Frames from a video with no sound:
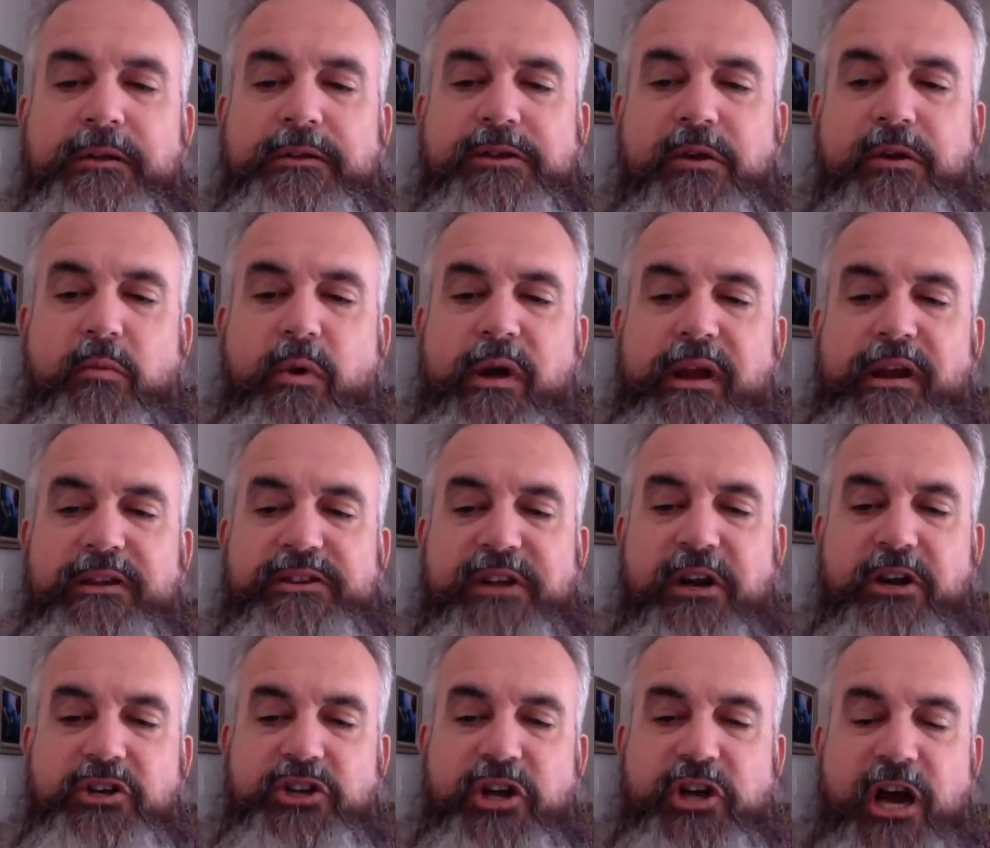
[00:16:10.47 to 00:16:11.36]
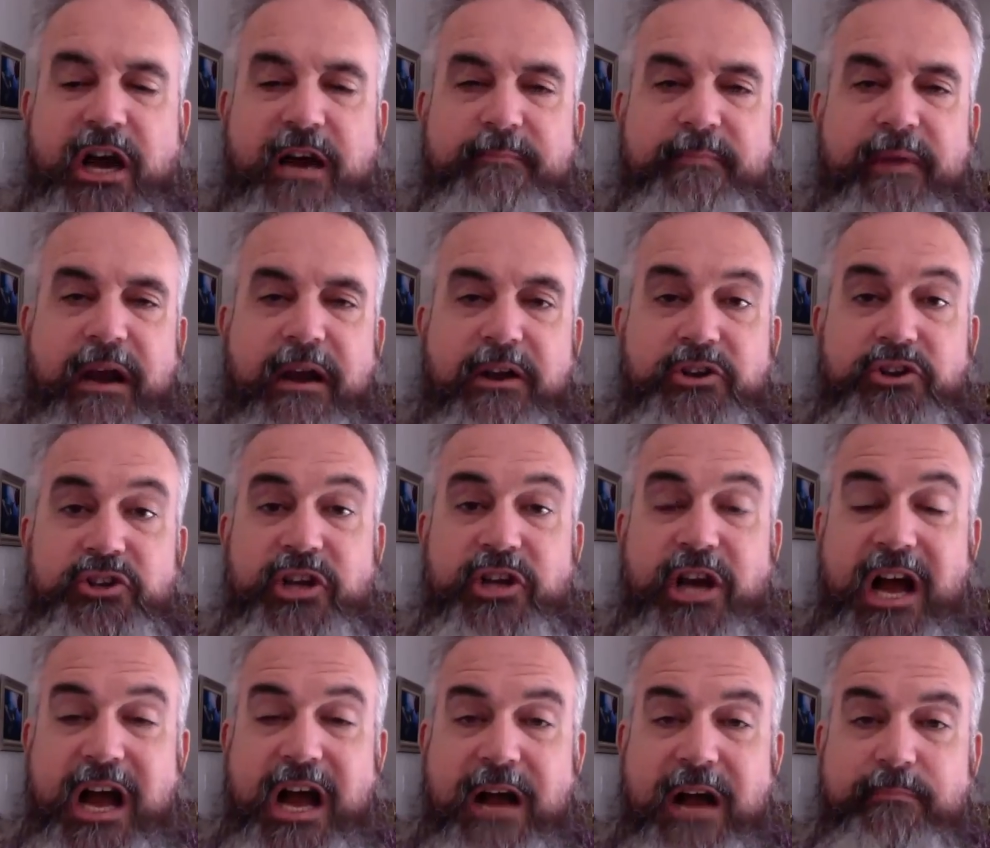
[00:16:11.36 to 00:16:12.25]
So what is our job? Our
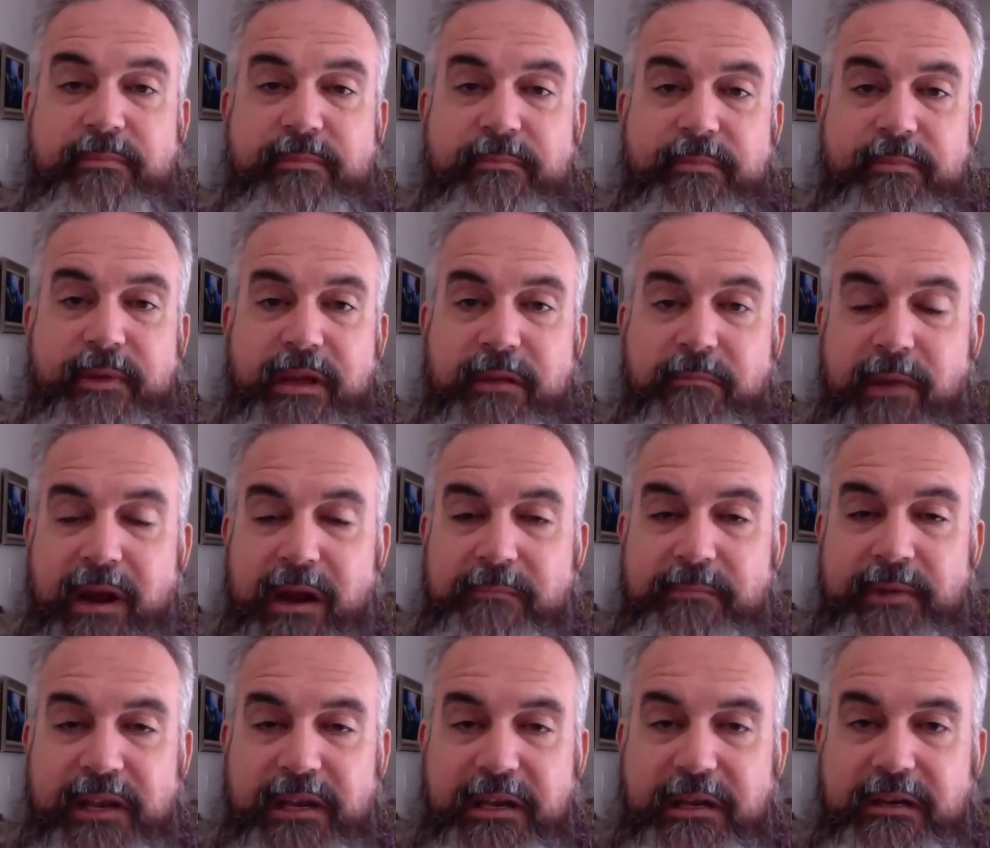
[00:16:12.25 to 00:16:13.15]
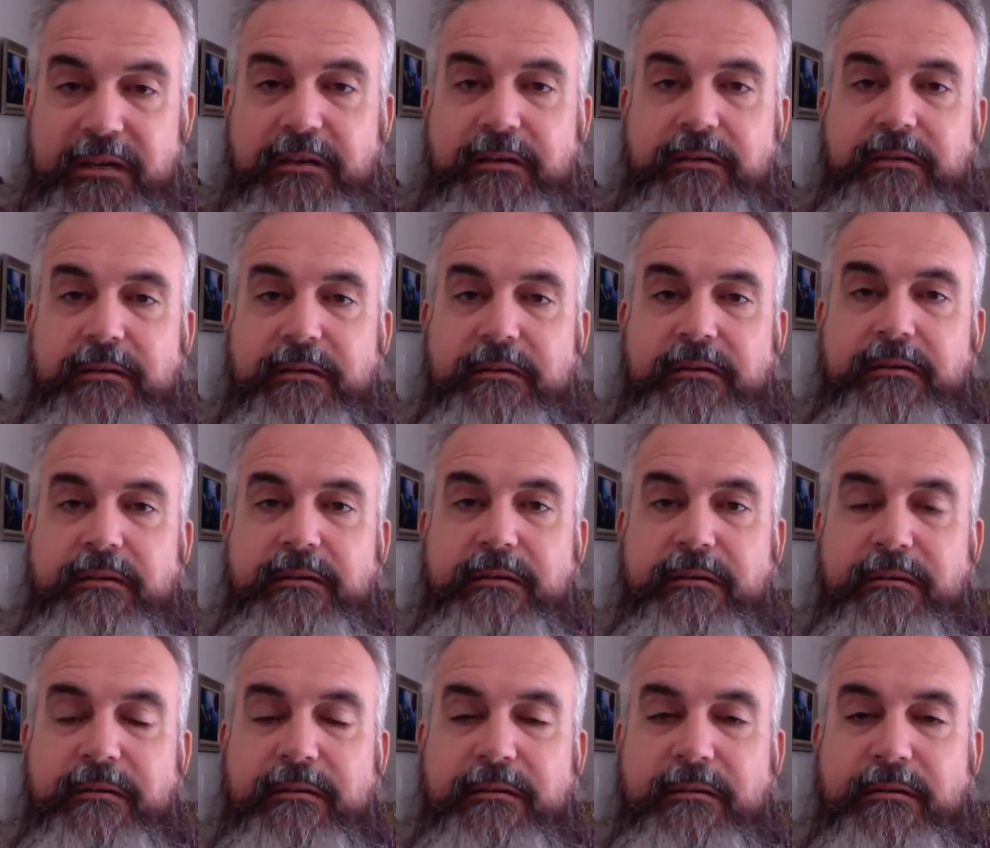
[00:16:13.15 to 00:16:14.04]
job, in my opinion,
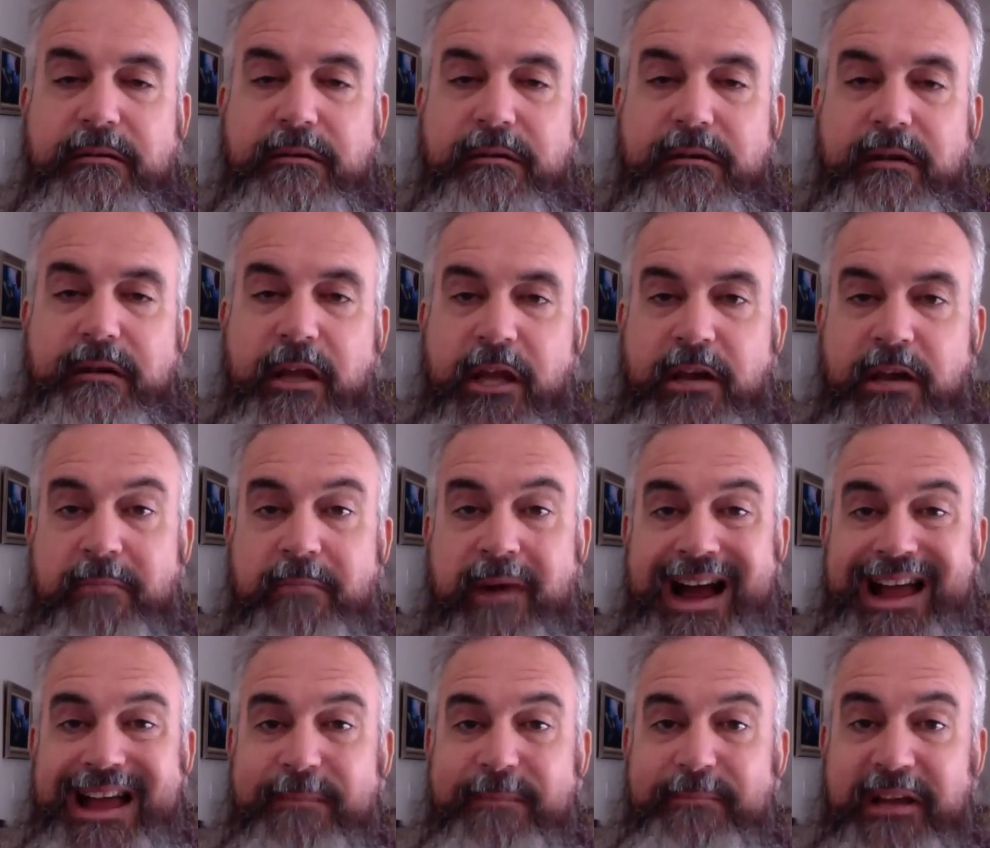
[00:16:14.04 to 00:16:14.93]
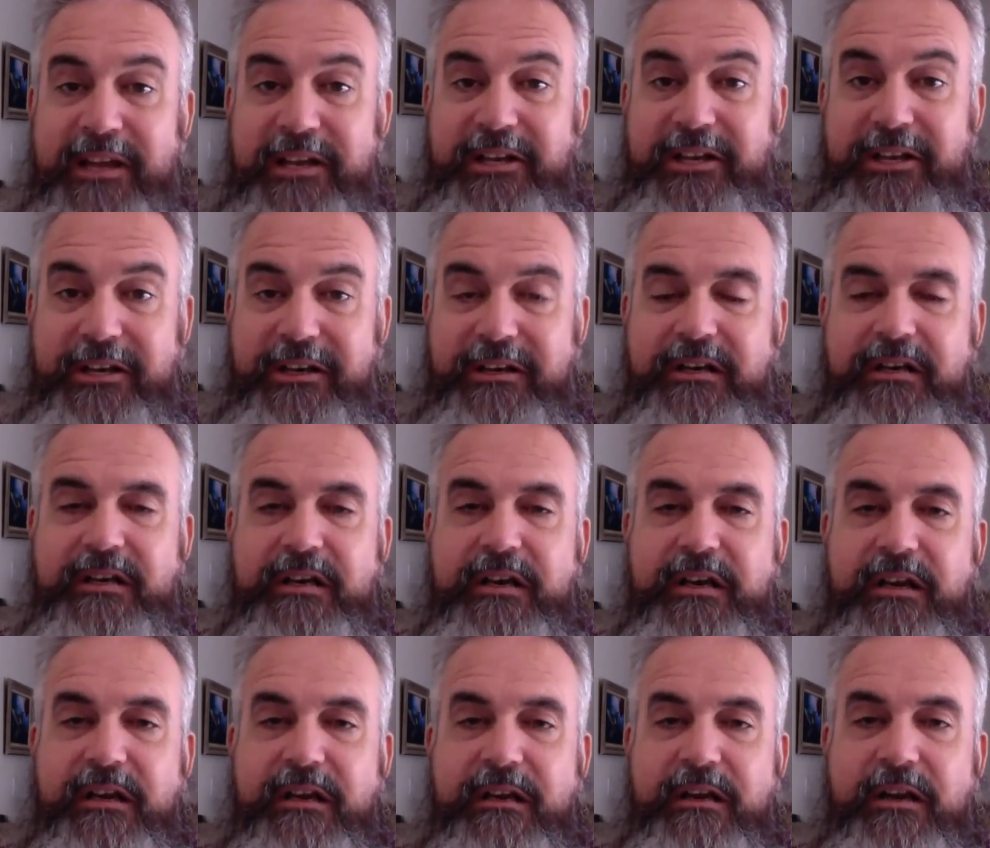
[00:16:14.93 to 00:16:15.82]

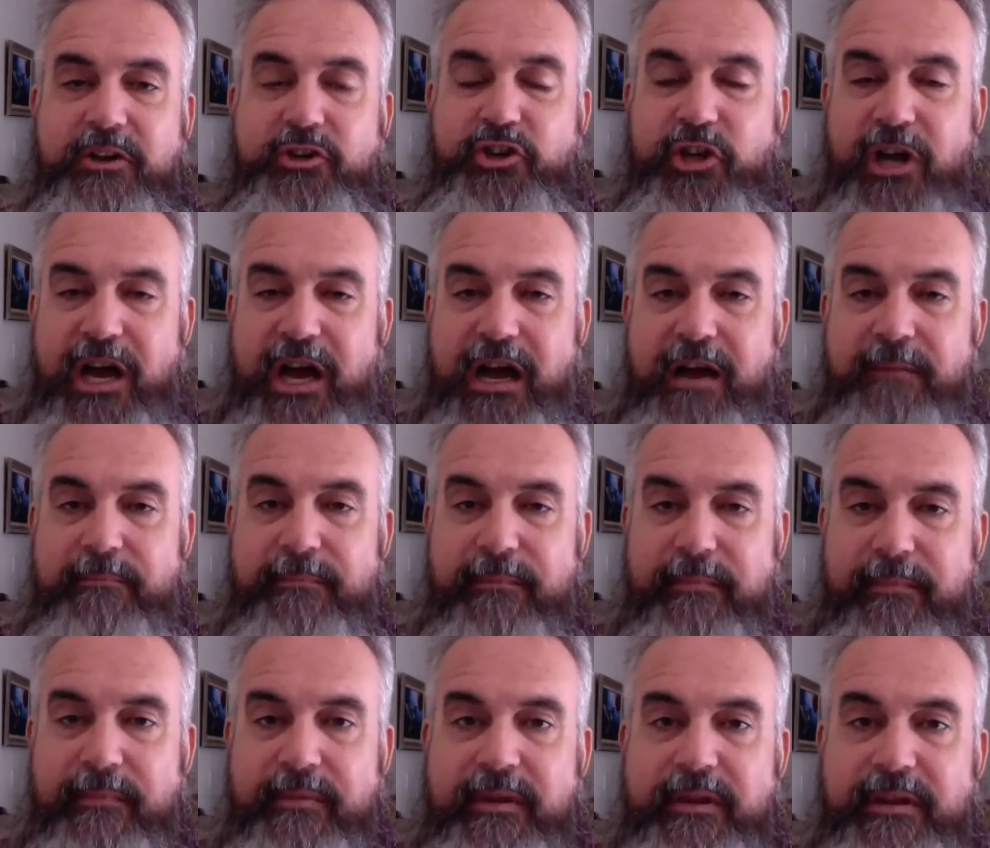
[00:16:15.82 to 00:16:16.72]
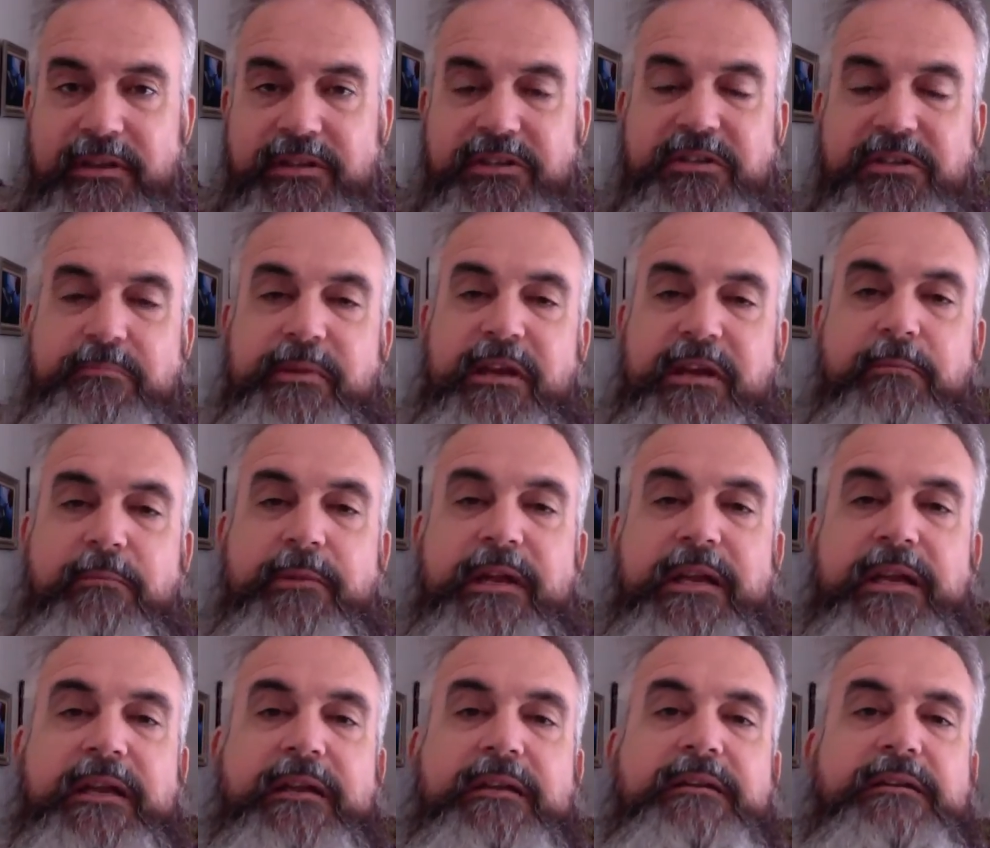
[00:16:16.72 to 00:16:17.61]
our job is to be
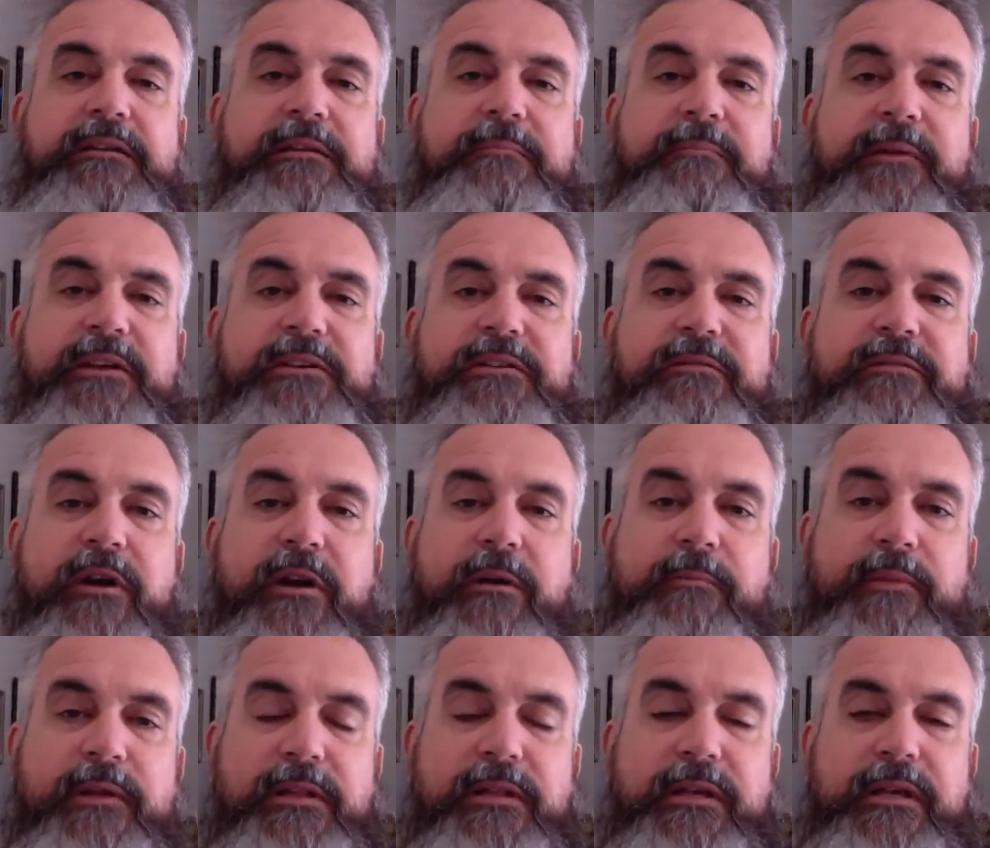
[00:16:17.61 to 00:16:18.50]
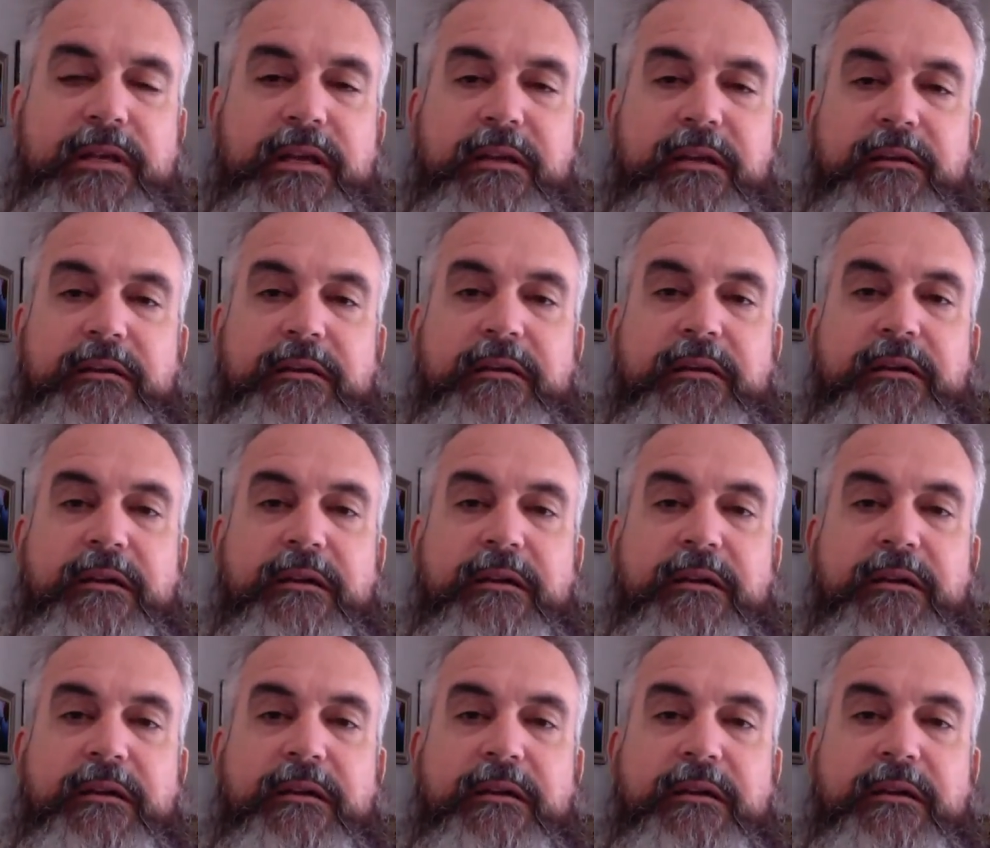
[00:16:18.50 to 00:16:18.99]
obedient to the best of our ability.